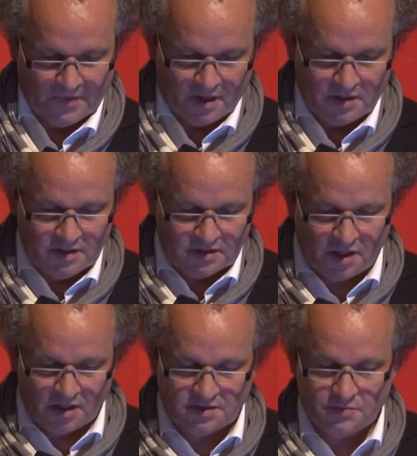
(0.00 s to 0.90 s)
And this
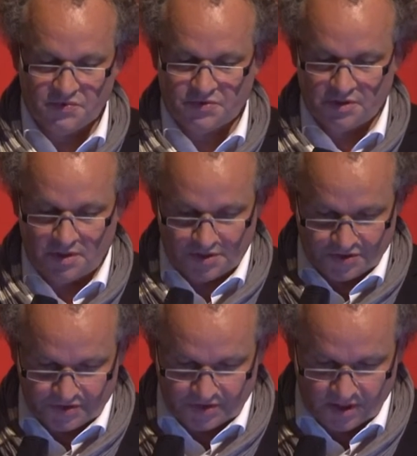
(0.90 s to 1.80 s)
concept of the knowledge
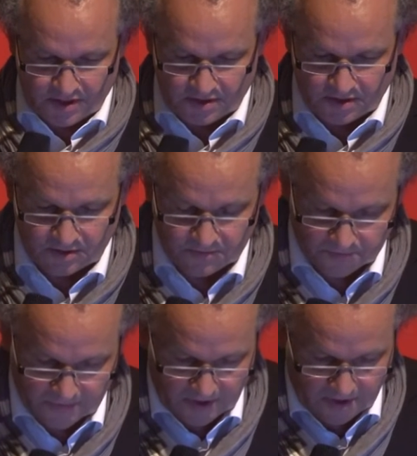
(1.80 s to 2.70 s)
society
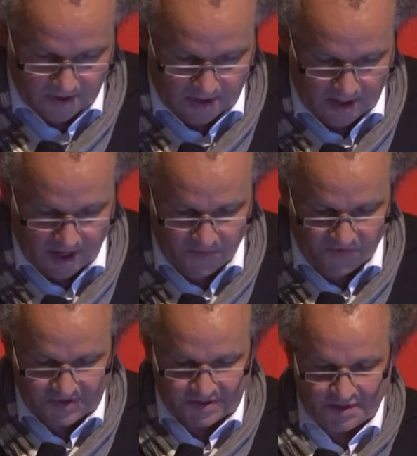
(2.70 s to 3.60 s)

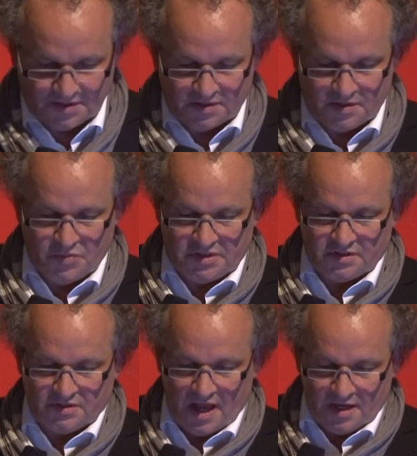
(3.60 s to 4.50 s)
emphasizes
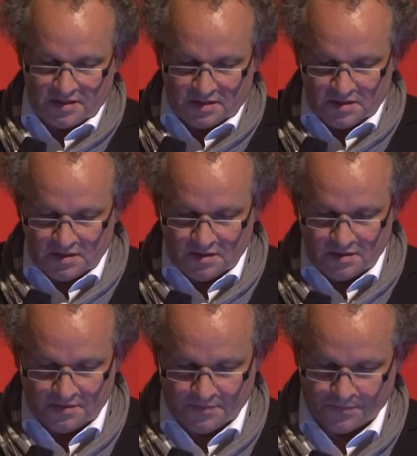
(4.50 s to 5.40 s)

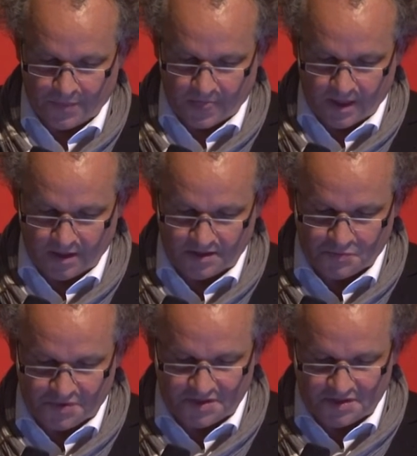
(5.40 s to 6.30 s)
immateriality and
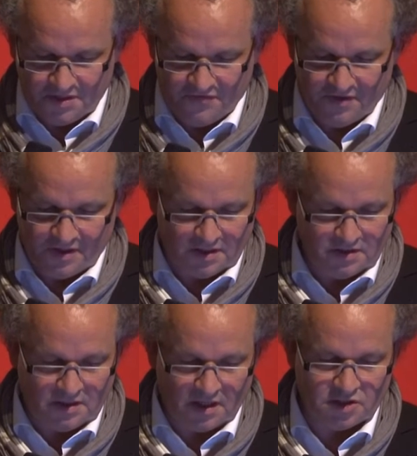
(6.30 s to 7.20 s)
specific
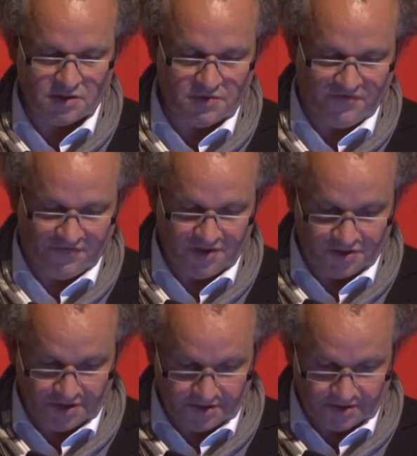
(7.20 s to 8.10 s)
intangible
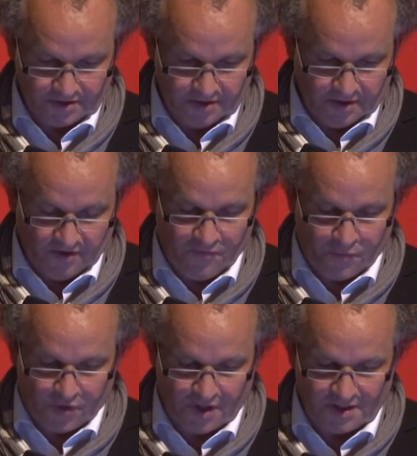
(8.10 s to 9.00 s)
features of
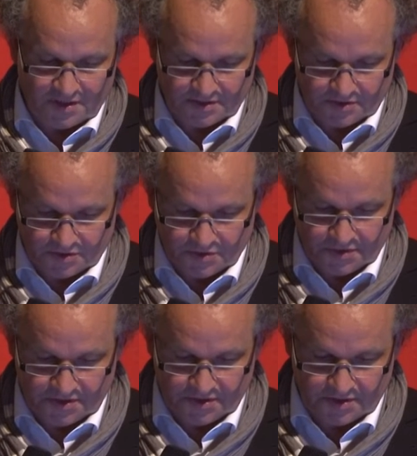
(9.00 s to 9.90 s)
products and
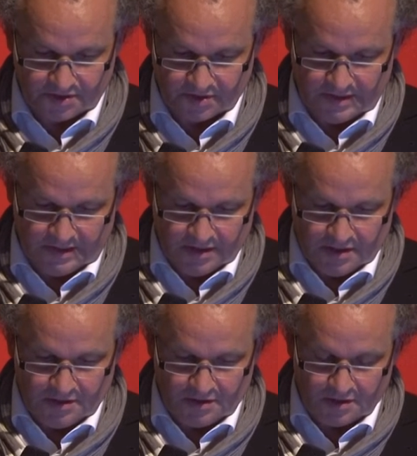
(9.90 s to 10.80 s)
services
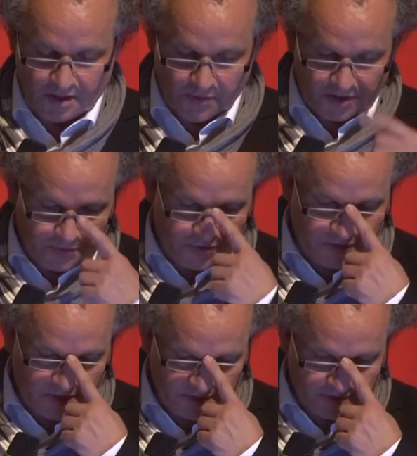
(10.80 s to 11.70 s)
in economic
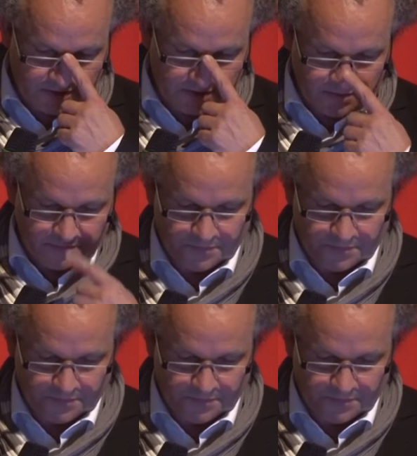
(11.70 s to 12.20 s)
progresses